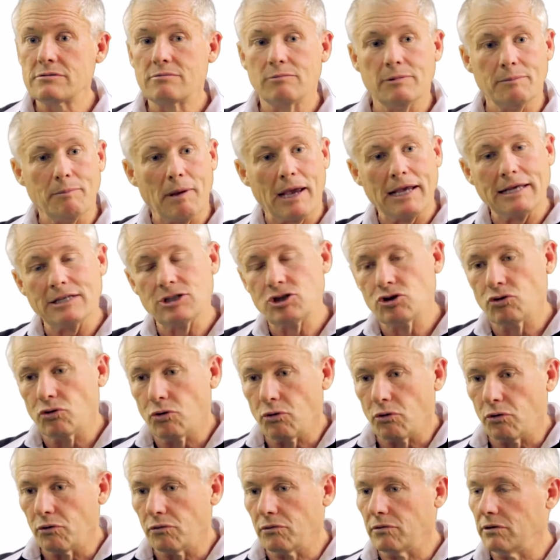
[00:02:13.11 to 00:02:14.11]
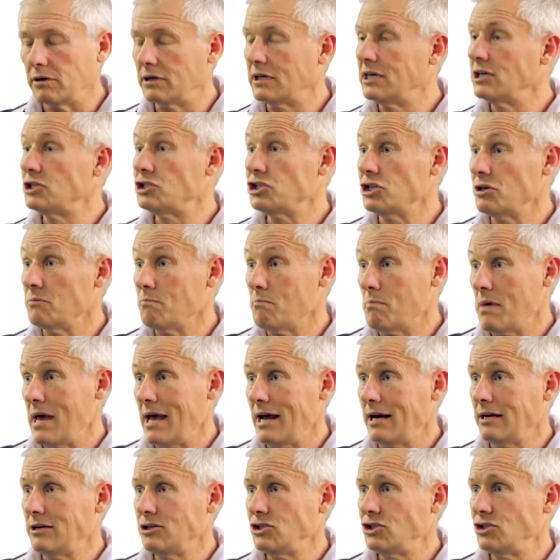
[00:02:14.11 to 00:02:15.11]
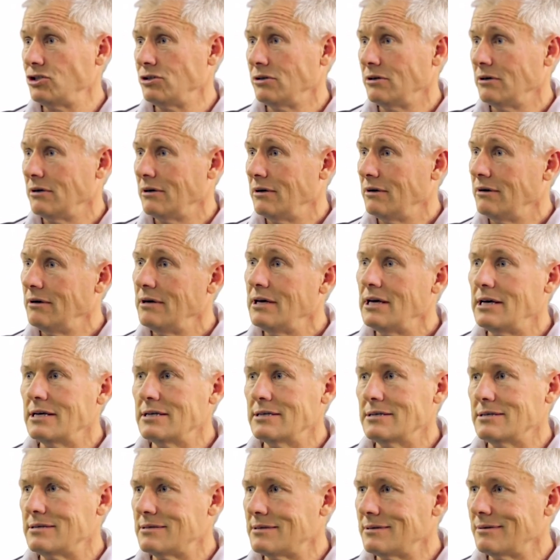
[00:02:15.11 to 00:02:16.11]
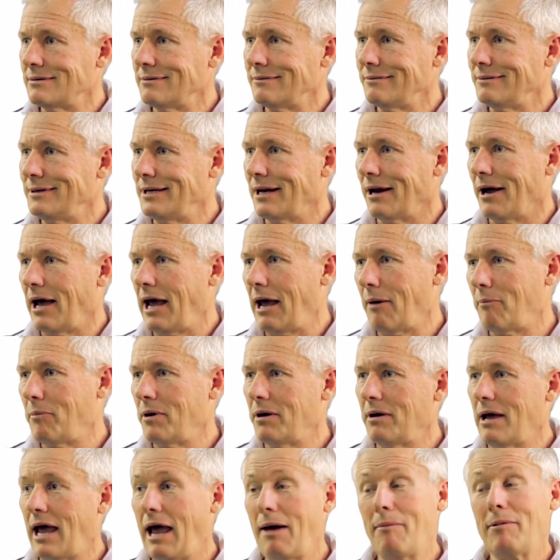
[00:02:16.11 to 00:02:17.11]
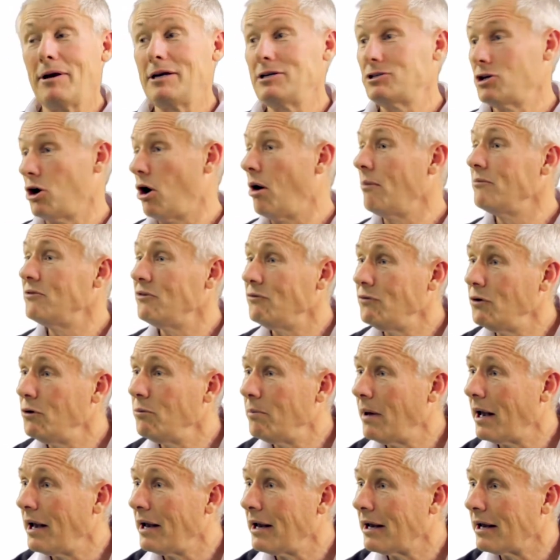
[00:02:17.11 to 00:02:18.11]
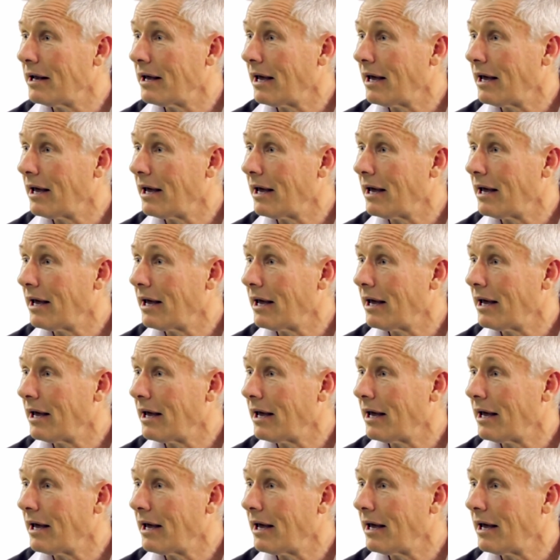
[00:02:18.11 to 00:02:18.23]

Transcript: We make sure the kitchen bench is, how many times have you been in a